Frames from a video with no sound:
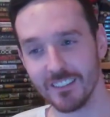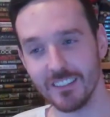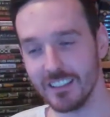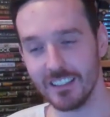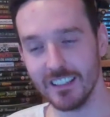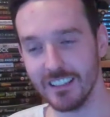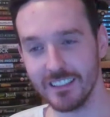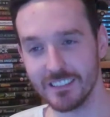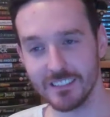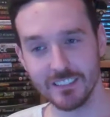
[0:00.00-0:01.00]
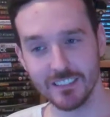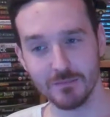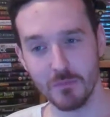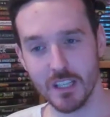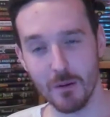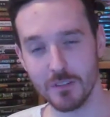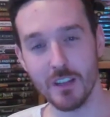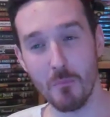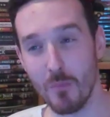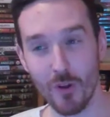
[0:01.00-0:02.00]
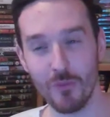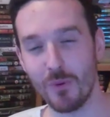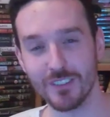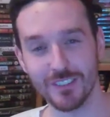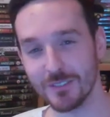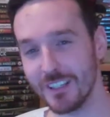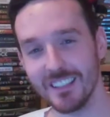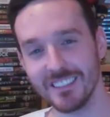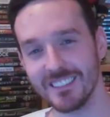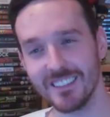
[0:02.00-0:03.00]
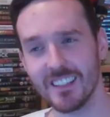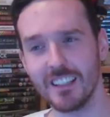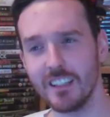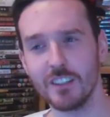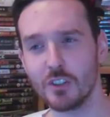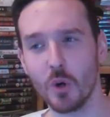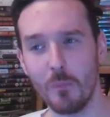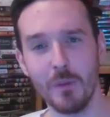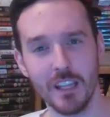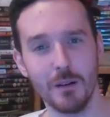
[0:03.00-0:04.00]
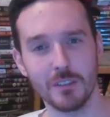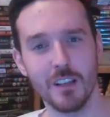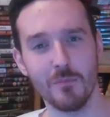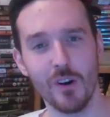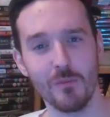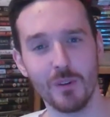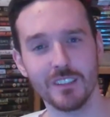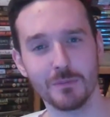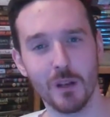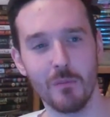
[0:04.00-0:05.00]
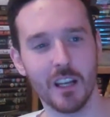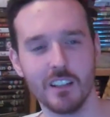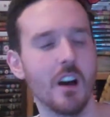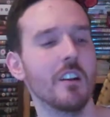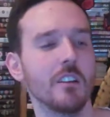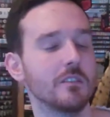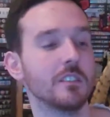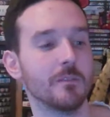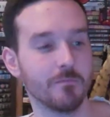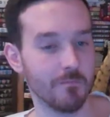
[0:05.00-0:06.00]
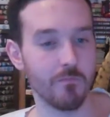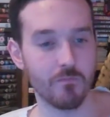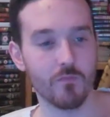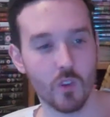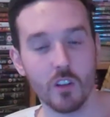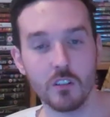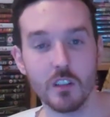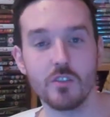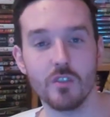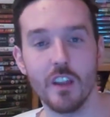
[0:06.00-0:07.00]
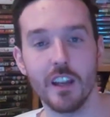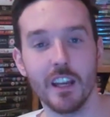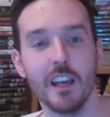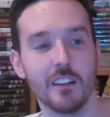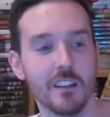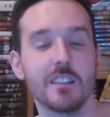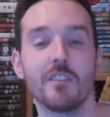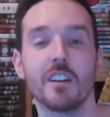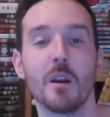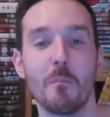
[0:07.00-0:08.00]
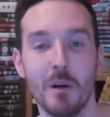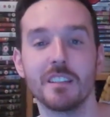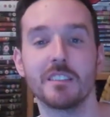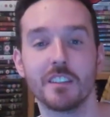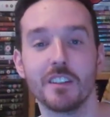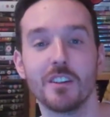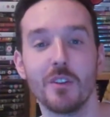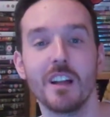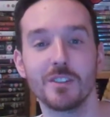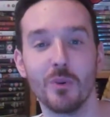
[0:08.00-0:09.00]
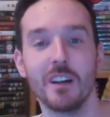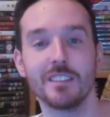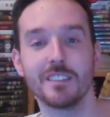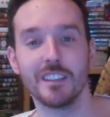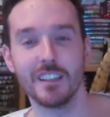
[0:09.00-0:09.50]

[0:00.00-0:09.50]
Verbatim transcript: Ah, made that mistake more than once as well. You think you don't make that mistake more than once, but I'm like, no, no. Let's try that again. Let's see if the little bastard can do that twice.